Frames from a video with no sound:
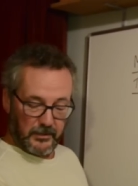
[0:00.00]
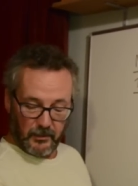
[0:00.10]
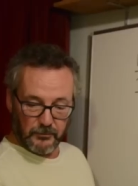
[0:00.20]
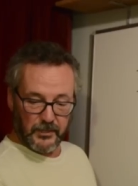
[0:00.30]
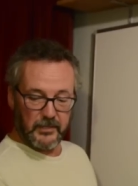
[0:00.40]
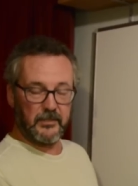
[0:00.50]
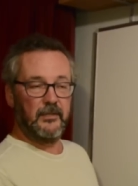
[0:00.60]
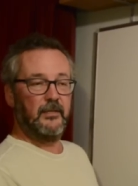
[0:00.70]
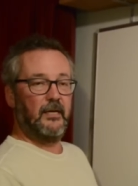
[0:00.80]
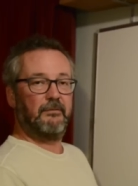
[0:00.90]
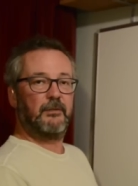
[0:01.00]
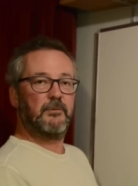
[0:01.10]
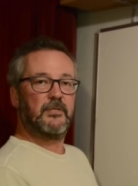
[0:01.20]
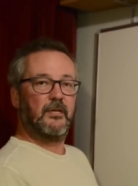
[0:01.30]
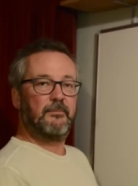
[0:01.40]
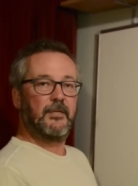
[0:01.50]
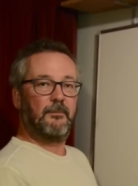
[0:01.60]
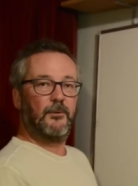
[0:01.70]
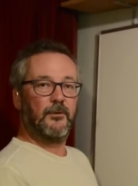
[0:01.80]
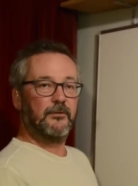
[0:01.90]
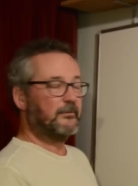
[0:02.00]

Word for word: the old days everything was typed up on